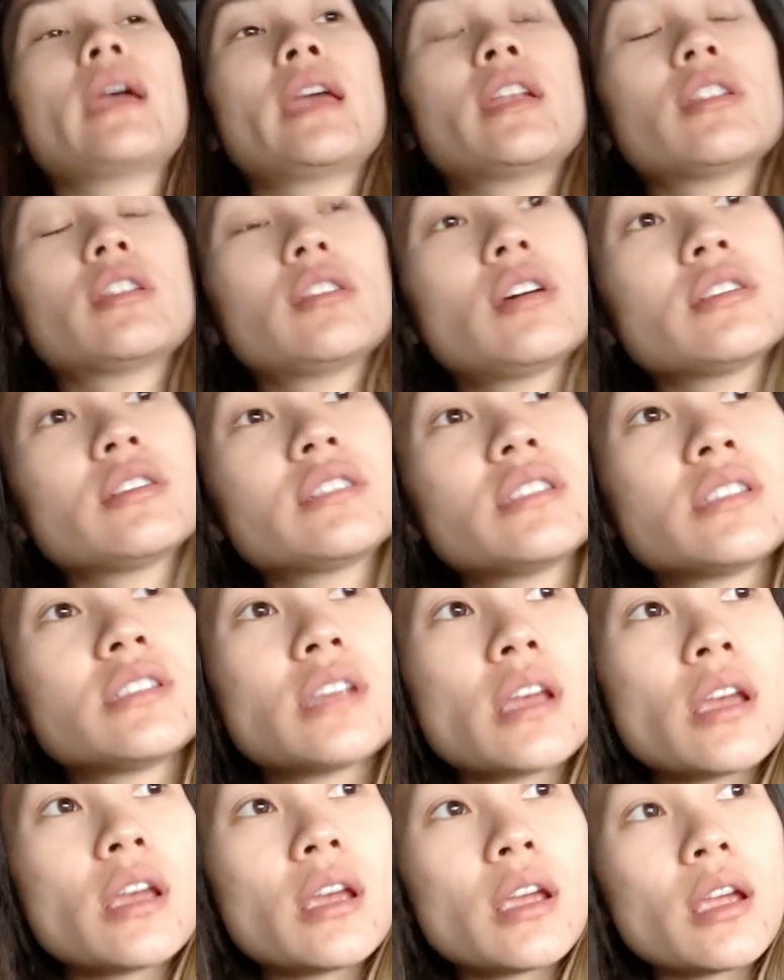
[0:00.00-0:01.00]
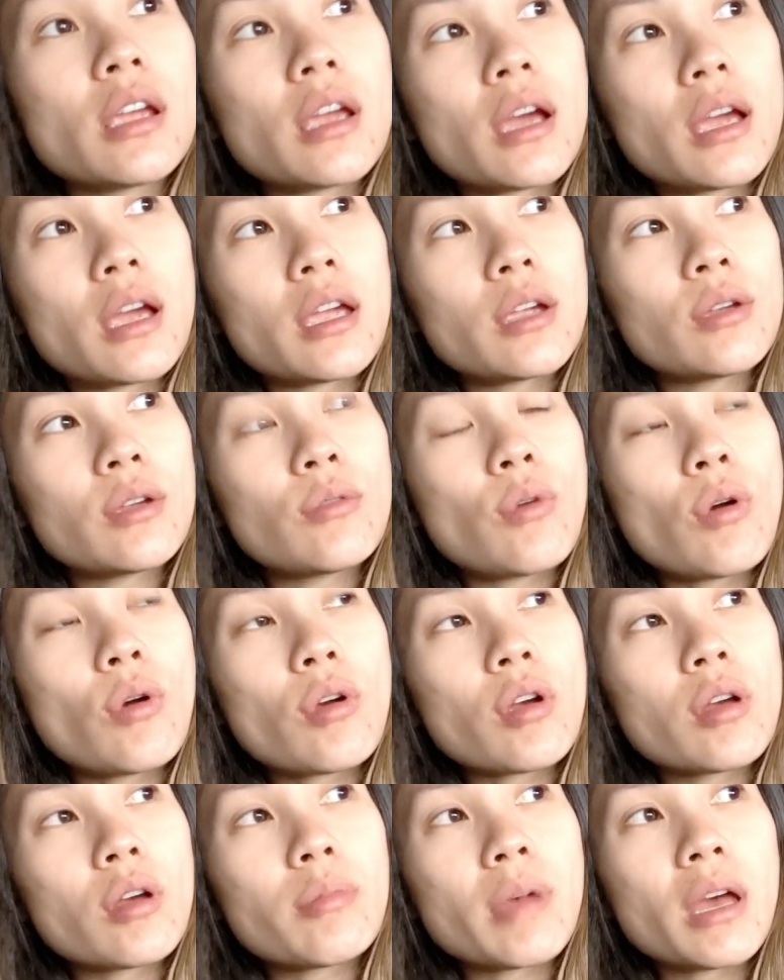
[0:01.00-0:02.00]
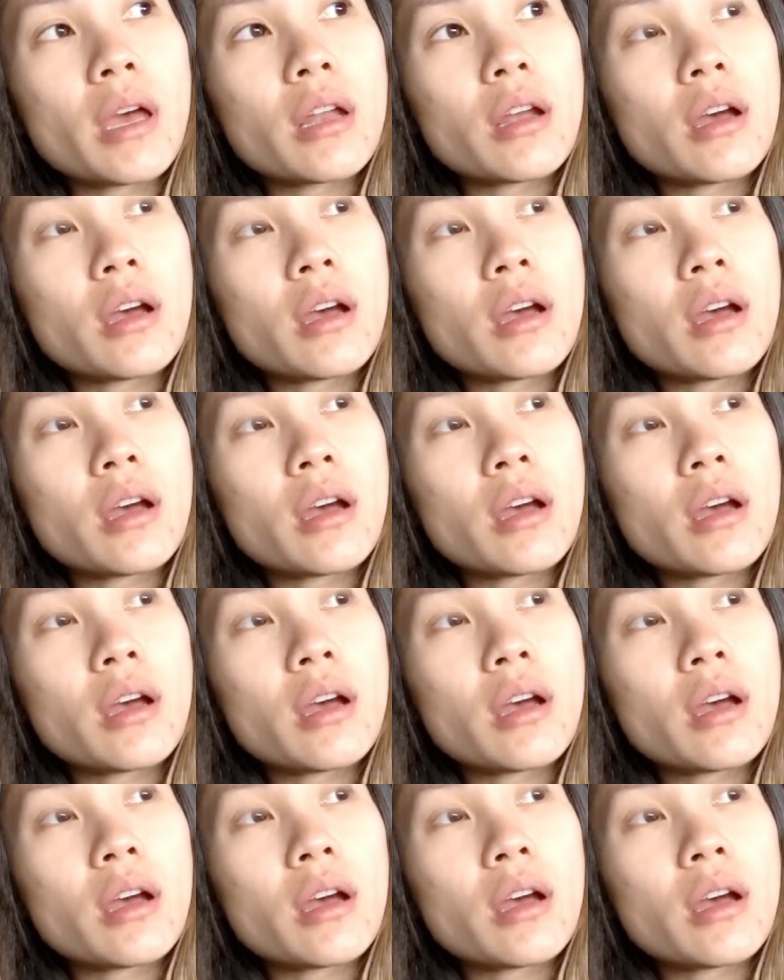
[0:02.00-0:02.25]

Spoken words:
I ate a lot today. I woke up at